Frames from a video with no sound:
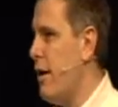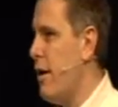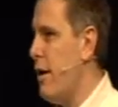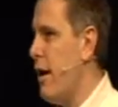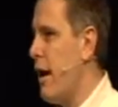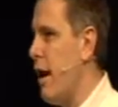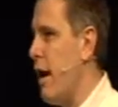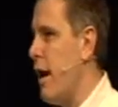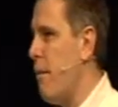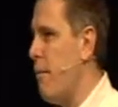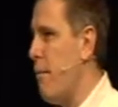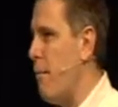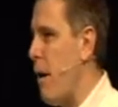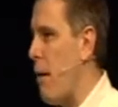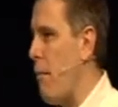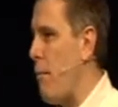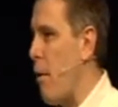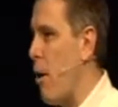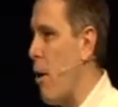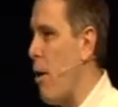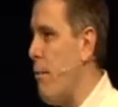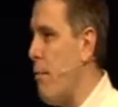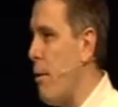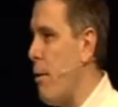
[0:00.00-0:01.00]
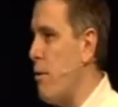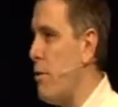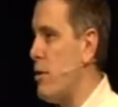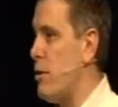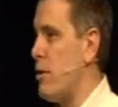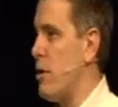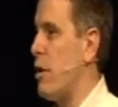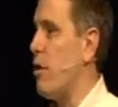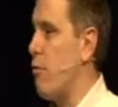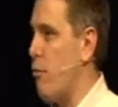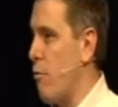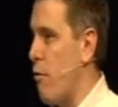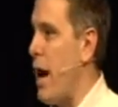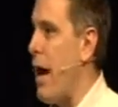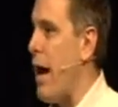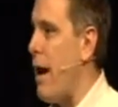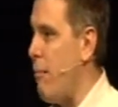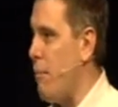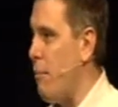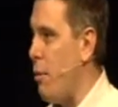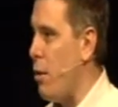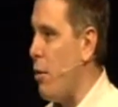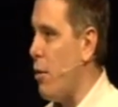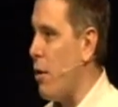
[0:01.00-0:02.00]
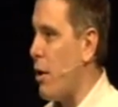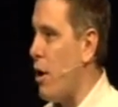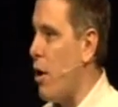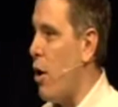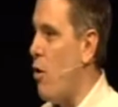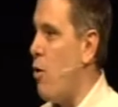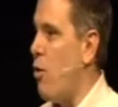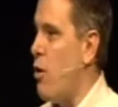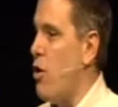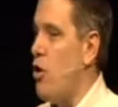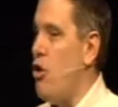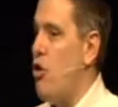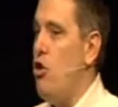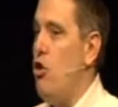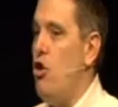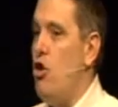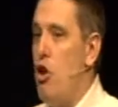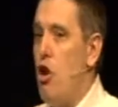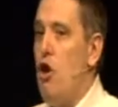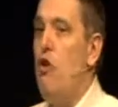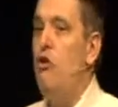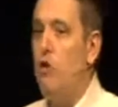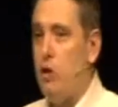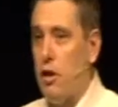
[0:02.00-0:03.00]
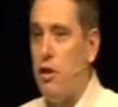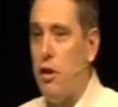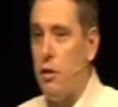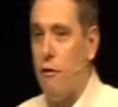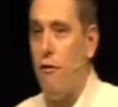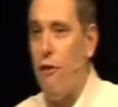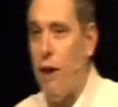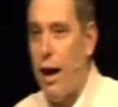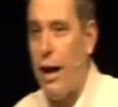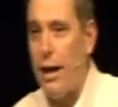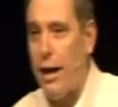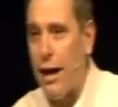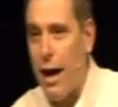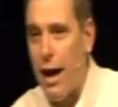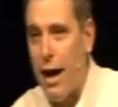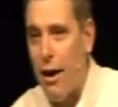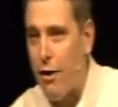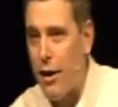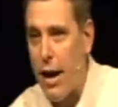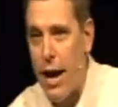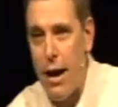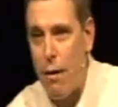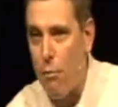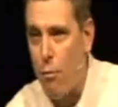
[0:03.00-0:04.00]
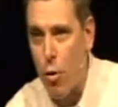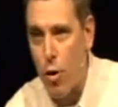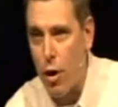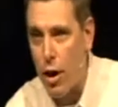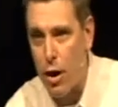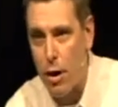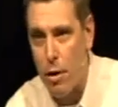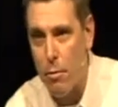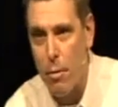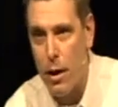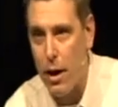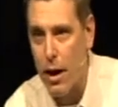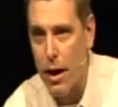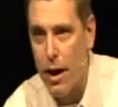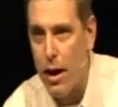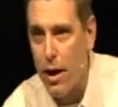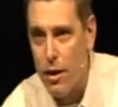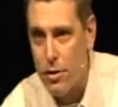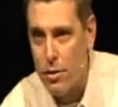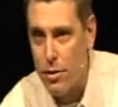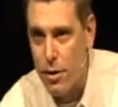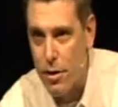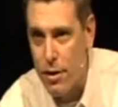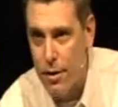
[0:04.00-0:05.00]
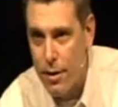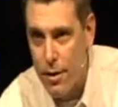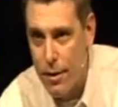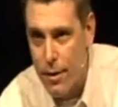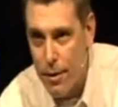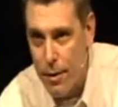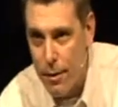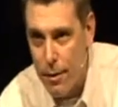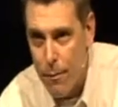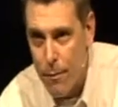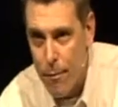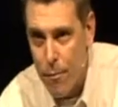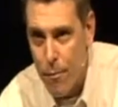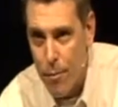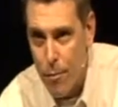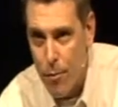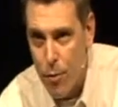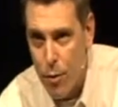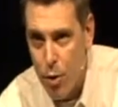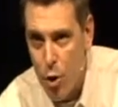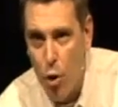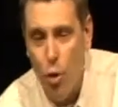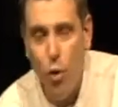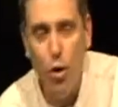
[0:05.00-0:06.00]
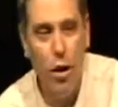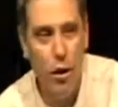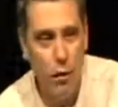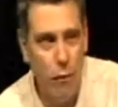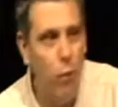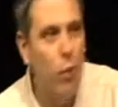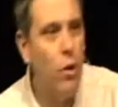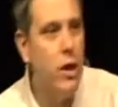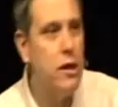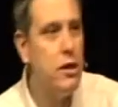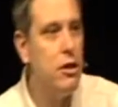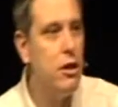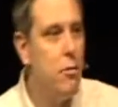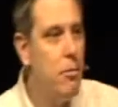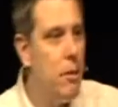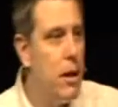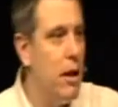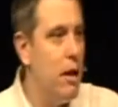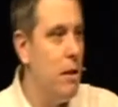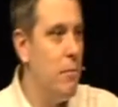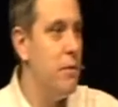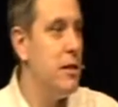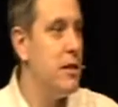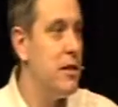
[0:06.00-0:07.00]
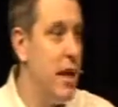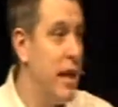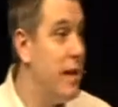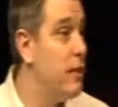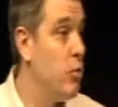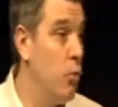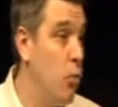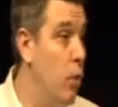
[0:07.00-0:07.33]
And part of me wants to grab you and go, you should find it out now more than anybody else. You could avoid so many of the mistakes